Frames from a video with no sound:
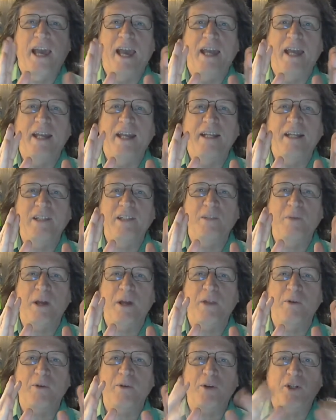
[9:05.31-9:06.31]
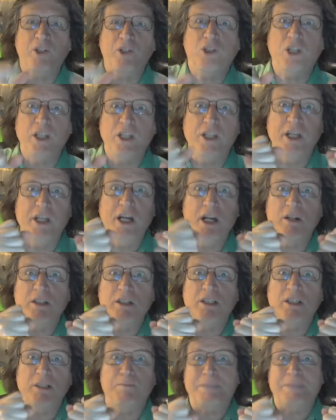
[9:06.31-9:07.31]
And it doesn't matter if you're sitting there
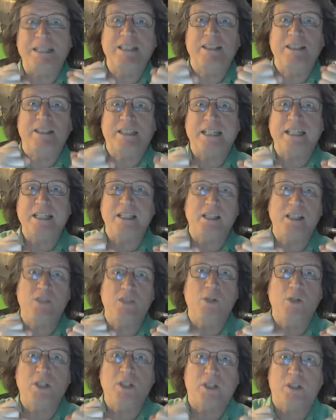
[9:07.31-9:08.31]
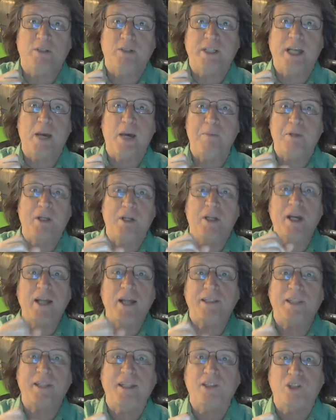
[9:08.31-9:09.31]
and you're biting your teeth and you want to hurry up and you
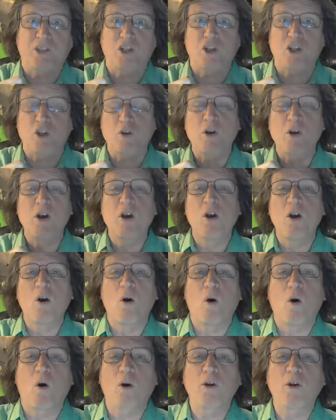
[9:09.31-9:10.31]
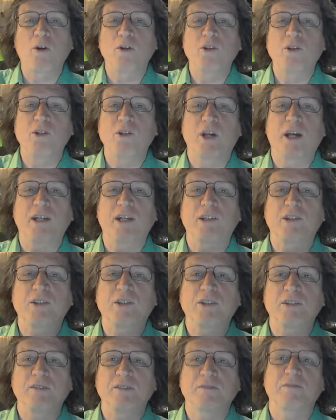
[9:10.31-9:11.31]
got things to do, or you're
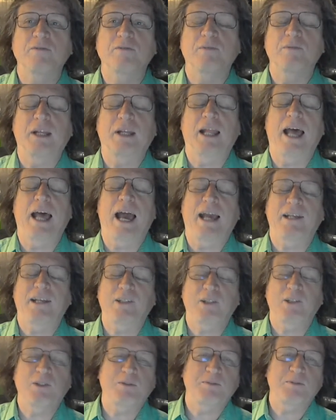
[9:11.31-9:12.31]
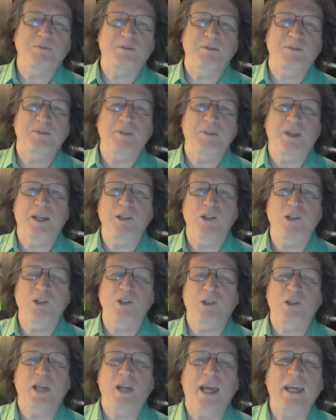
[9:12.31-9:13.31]
just relaxed and
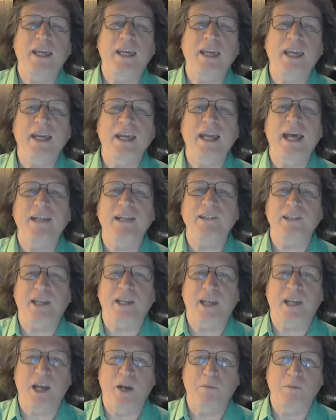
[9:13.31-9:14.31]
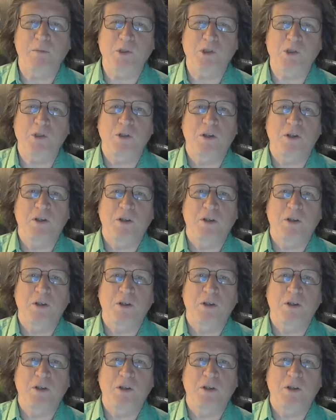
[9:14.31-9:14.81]
just taking it as it comes.